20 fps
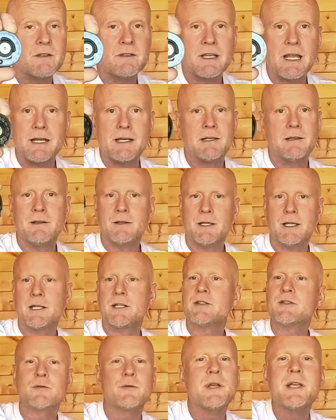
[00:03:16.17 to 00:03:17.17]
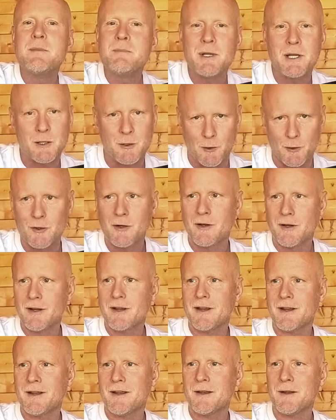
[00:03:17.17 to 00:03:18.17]
is an extremely good
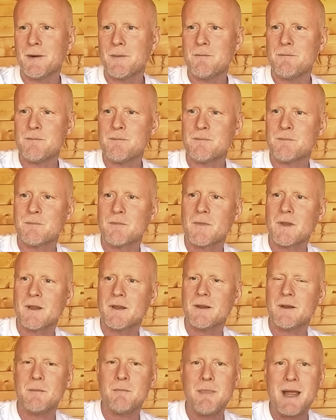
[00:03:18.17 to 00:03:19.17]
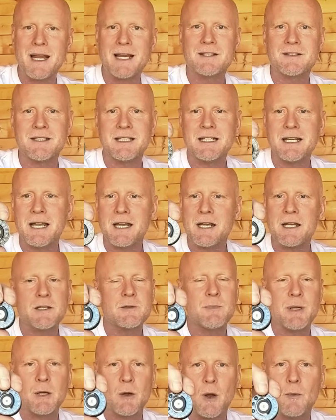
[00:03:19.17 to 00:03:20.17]
magazine, and
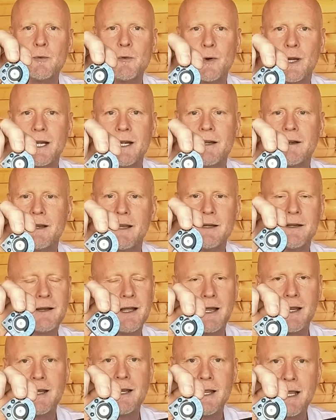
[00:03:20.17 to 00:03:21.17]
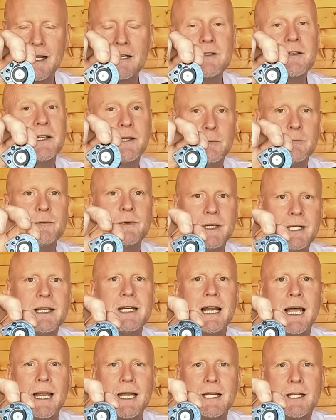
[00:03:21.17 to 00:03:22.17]
it's been upgraded, and I actually really
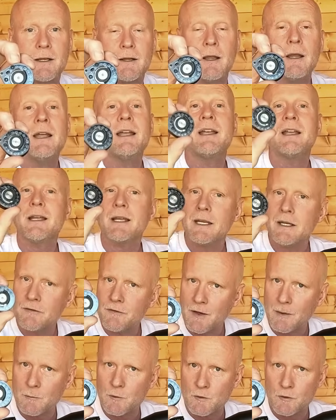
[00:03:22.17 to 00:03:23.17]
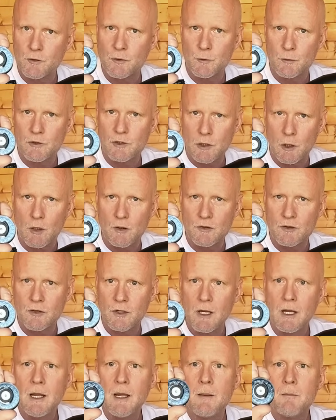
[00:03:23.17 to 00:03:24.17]
like it if I'm to shoot slugs.
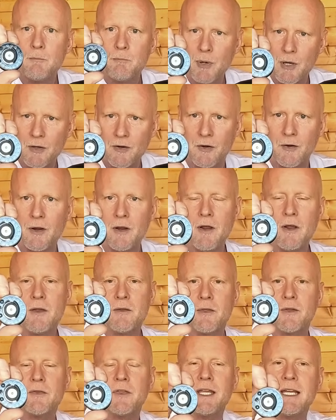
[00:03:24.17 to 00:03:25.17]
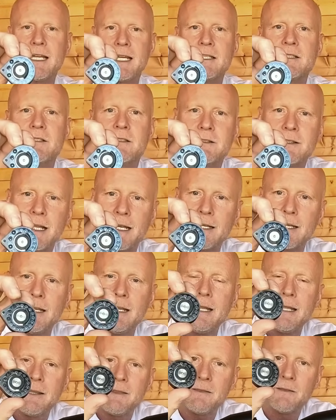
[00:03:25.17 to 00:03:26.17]
But the thing is that
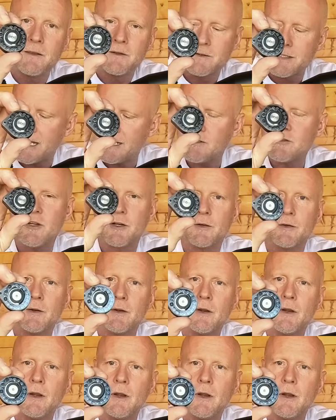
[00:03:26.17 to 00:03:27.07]
the tension